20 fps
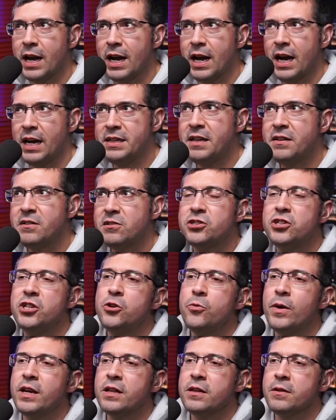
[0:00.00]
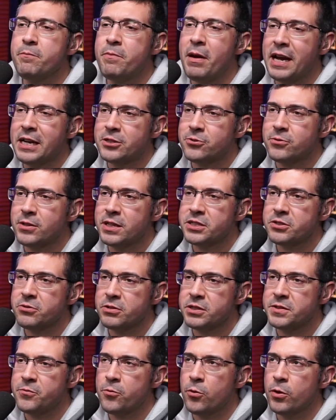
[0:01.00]
And then there's the New England Patriots,
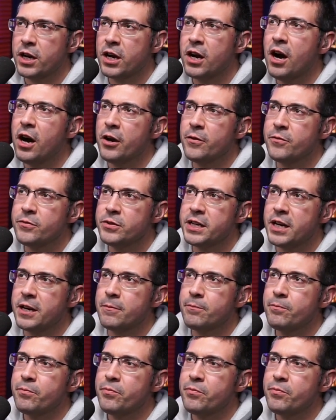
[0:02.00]
Chris, if you want to cut over there.